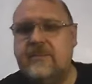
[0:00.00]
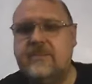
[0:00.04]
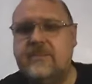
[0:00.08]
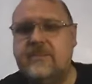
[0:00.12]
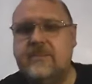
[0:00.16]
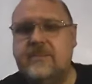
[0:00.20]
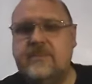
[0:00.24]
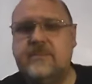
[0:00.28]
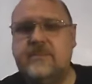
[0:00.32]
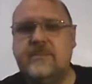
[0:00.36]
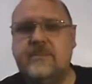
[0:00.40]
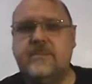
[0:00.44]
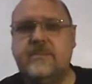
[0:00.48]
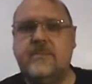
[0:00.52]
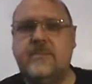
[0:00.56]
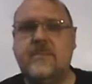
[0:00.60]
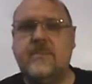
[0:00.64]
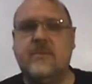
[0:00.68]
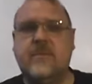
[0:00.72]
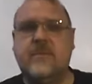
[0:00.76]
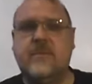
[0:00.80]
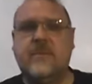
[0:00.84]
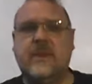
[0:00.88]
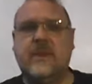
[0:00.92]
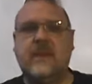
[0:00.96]

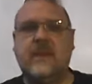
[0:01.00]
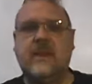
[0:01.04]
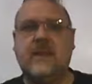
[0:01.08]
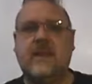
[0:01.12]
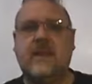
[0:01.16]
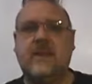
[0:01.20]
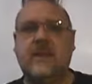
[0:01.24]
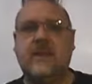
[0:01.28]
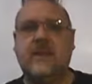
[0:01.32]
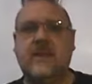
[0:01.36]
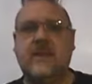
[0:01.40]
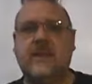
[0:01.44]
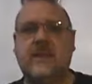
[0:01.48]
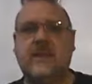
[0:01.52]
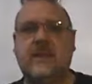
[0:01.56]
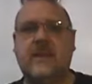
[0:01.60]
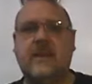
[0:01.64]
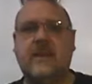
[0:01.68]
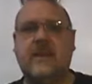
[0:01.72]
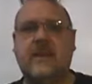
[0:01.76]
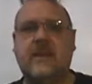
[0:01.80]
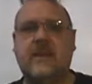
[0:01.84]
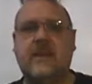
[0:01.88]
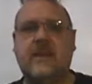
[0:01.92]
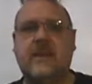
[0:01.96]

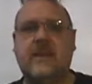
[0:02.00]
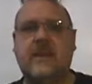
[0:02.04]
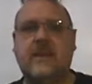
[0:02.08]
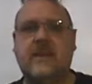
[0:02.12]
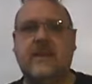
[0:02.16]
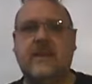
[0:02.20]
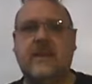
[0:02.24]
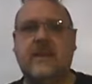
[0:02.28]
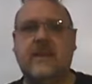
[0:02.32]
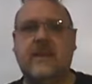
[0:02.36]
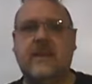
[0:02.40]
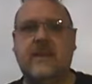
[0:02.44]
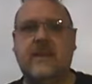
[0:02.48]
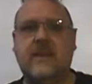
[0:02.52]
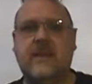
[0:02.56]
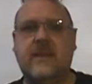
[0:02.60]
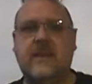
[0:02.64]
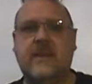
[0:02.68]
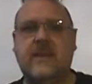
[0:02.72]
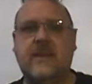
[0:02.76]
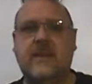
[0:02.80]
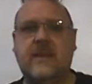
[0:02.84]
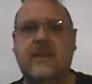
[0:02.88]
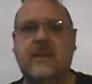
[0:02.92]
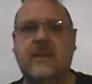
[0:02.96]

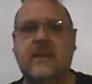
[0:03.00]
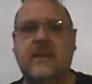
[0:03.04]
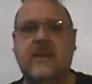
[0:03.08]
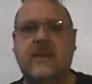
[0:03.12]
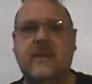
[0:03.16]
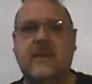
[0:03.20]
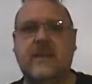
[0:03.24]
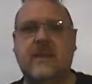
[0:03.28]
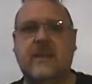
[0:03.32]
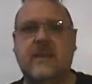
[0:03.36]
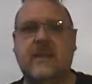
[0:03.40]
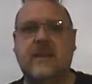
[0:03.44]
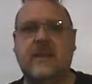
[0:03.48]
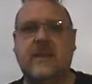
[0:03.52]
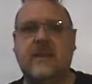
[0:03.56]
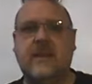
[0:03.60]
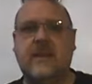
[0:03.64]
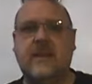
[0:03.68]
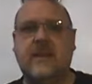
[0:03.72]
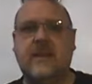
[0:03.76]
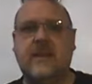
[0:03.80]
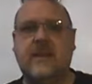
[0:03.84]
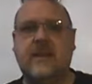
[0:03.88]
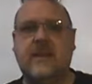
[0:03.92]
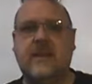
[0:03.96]

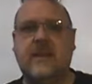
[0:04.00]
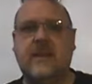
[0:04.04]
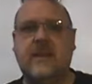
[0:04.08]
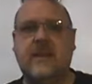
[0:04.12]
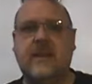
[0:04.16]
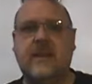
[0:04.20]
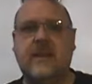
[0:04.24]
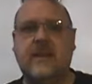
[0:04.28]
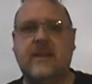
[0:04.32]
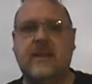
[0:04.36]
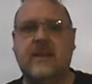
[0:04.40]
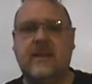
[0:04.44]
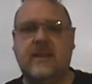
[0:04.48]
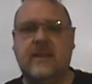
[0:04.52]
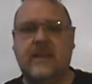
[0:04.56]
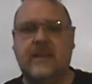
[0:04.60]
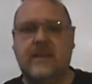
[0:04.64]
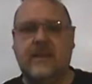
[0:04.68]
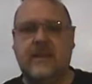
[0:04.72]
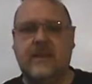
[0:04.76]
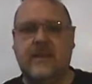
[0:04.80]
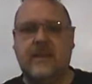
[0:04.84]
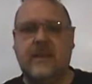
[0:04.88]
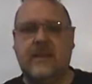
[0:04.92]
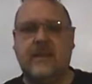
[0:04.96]

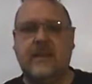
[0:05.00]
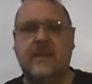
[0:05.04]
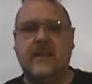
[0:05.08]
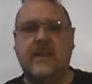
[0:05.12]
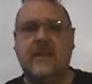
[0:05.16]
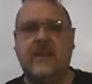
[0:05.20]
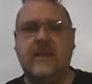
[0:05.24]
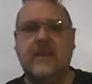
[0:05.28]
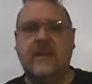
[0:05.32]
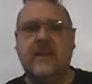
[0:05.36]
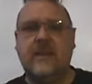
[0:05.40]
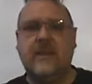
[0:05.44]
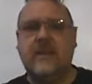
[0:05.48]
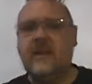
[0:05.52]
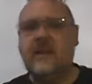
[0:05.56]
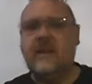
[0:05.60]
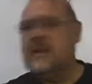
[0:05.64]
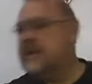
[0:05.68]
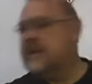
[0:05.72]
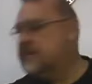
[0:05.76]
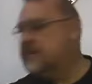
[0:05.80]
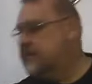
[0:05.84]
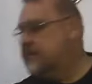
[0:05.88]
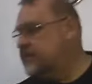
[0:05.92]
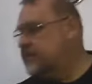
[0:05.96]

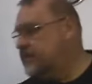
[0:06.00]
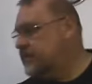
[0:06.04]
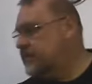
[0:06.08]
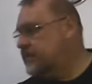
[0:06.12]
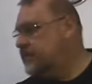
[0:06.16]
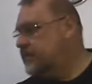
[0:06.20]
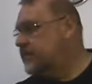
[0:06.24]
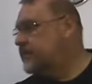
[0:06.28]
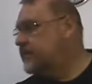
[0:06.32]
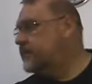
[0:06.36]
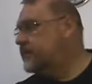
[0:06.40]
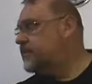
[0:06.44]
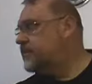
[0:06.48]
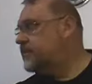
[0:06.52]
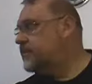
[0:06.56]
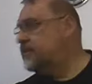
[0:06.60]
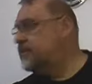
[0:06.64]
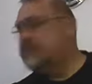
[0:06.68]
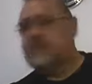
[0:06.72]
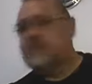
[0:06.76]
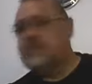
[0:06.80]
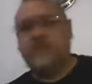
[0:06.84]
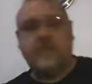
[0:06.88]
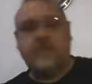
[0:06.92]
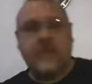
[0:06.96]

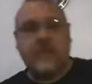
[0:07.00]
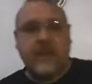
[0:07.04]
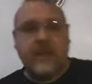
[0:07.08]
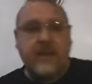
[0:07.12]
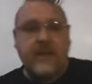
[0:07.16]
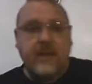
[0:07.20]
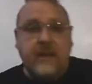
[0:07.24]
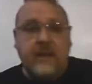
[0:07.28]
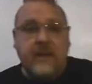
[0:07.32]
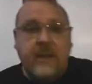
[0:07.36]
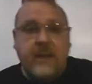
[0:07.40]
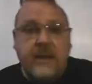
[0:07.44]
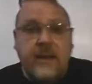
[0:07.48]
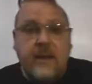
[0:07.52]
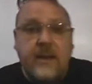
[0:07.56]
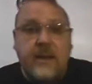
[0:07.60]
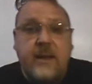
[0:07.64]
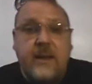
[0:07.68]
(silence)